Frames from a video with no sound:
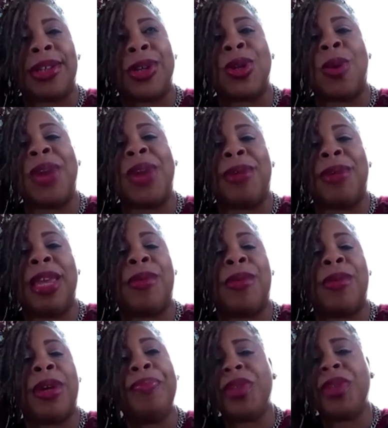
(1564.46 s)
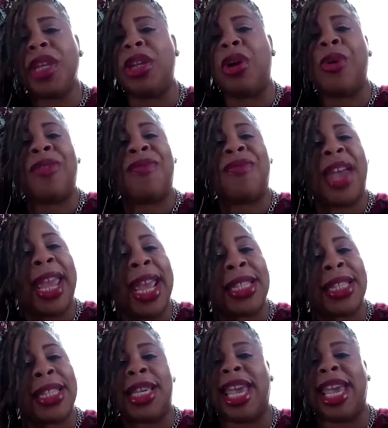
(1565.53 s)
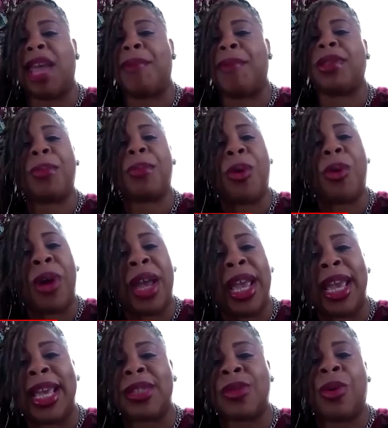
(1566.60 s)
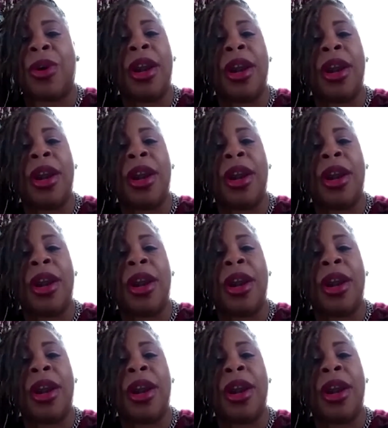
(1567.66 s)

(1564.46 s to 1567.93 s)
So whenever he would, go to Vegas and kick it with the boys or,